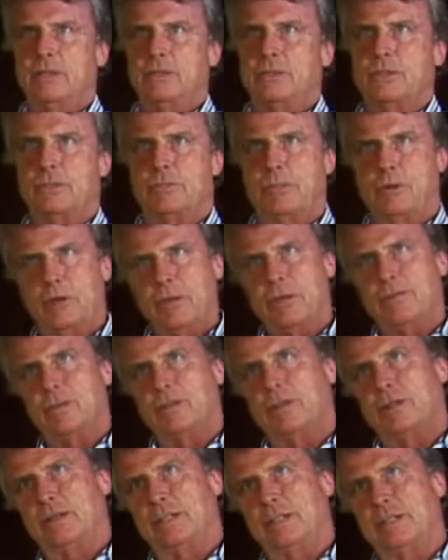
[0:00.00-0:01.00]
So part of
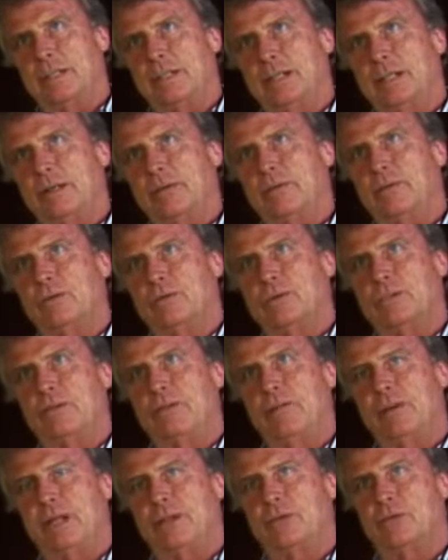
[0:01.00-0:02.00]
our design was
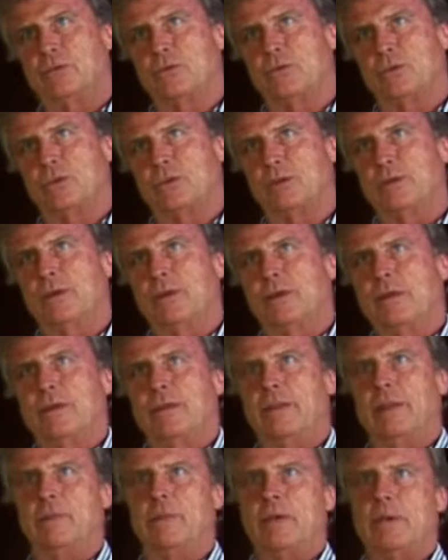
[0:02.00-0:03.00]
to make sure
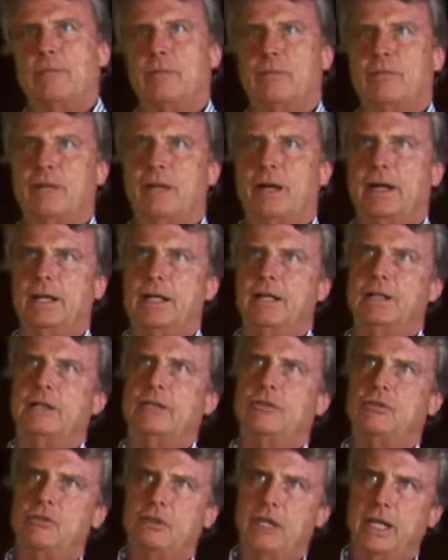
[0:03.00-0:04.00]
that we provided
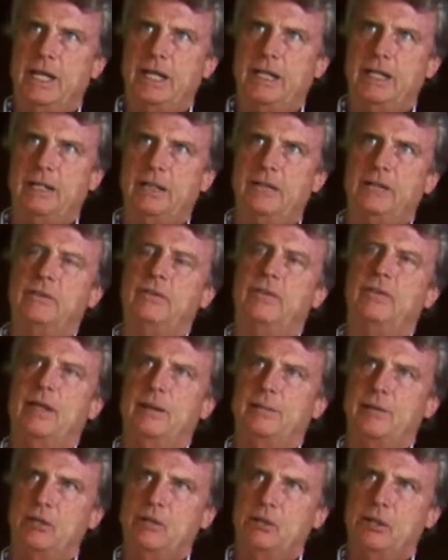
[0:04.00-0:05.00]
shaded,
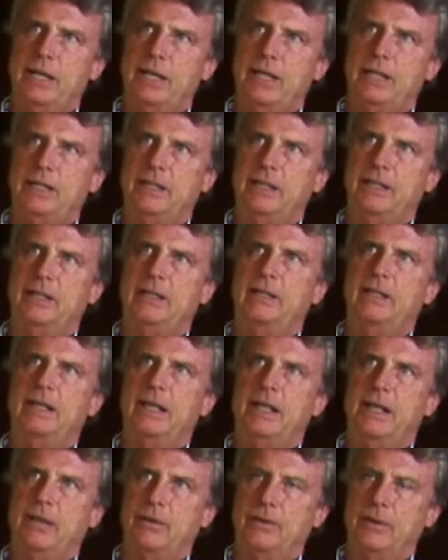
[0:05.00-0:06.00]
semi-shaded
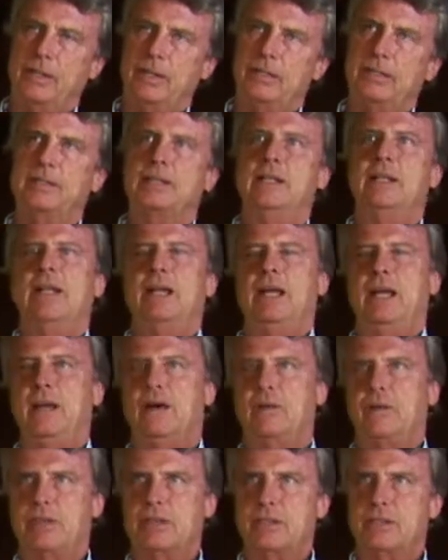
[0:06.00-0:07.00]
areas,
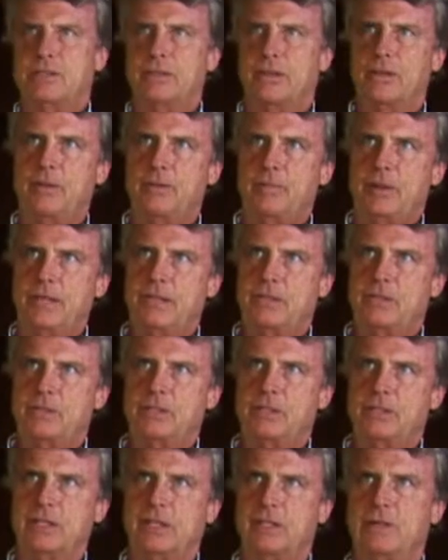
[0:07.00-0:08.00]
areas on the beach
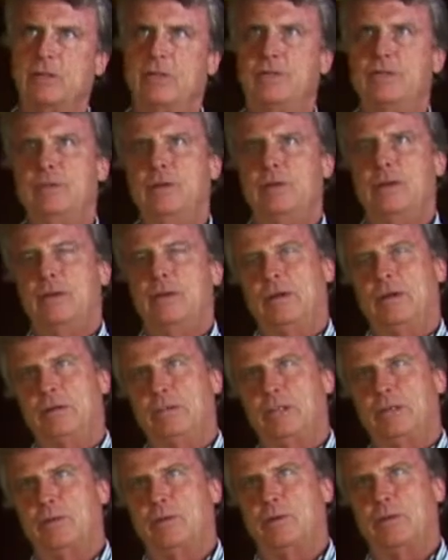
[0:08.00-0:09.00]
itself,
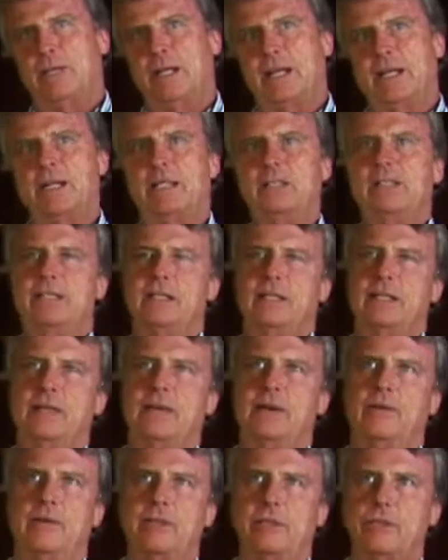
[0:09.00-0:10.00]
timber decks,
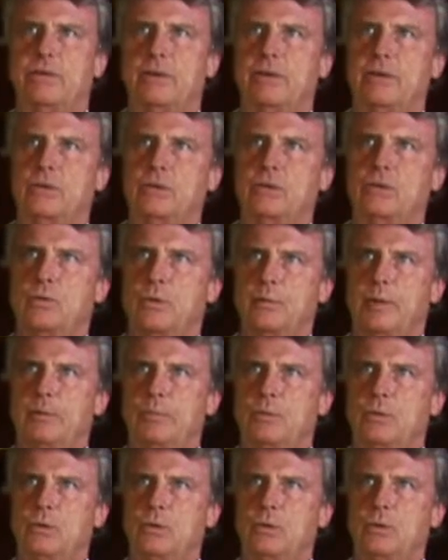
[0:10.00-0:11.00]
areas around the swimming
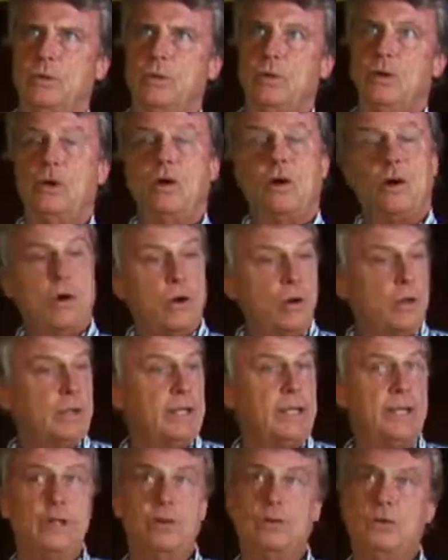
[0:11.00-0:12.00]
pool, all
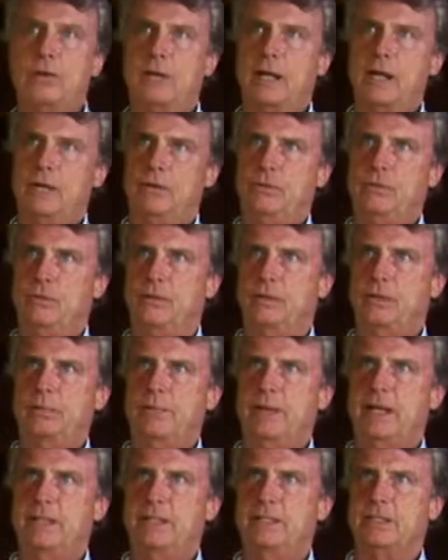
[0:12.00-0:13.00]
indoor, outdoor
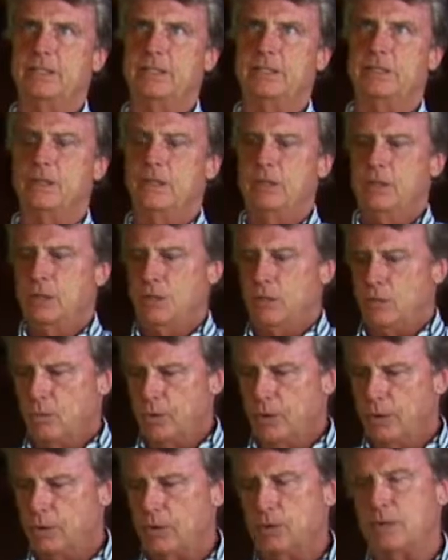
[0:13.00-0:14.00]
spaces
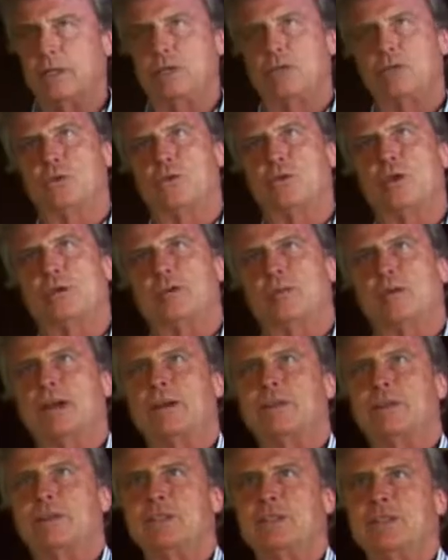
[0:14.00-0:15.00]
where you can enjoy your
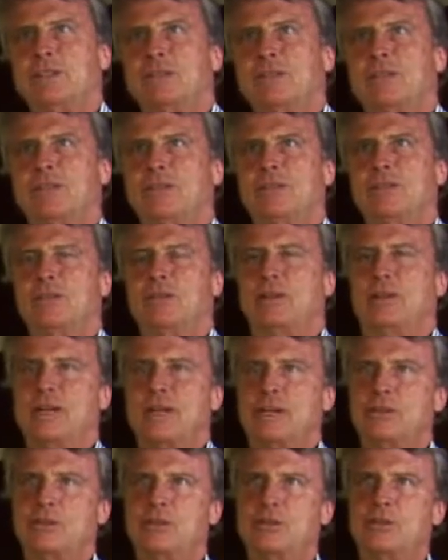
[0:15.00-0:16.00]
breakfast, your
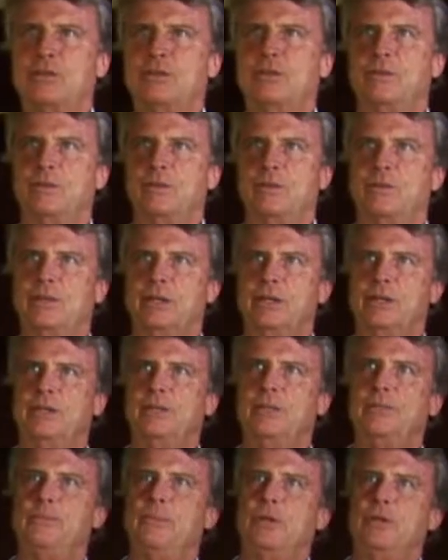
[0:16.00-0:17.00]
lunch, your
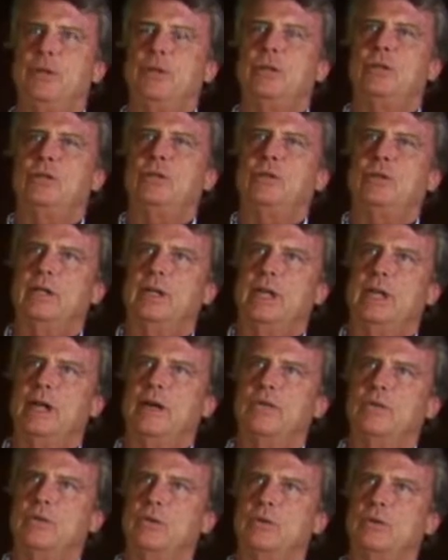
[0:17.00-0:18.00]
dinner. You can
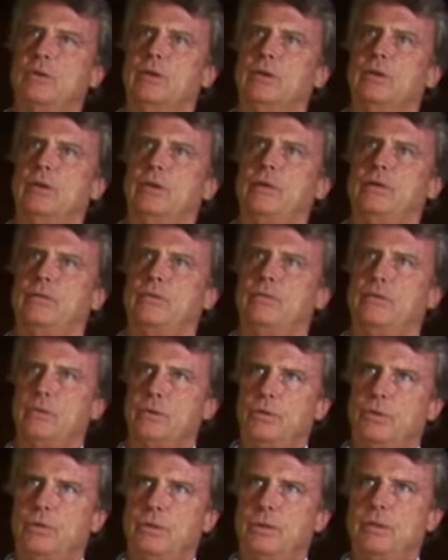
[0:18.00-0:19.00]
have your
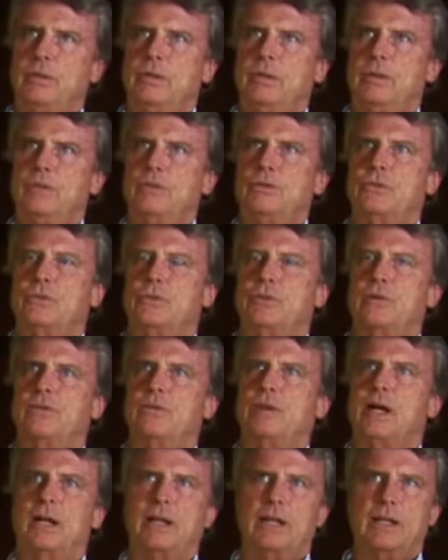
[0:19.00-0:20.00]
food
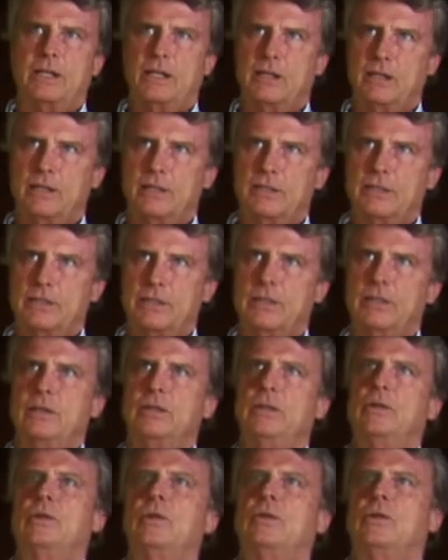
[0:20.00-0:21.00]
served a la carte,
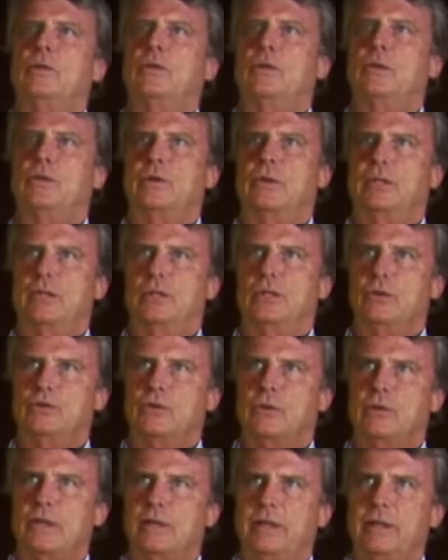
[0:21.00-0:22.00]
or you can
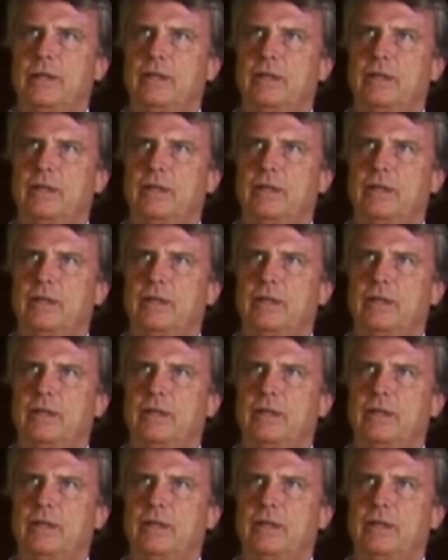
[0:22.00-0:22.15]
enjoy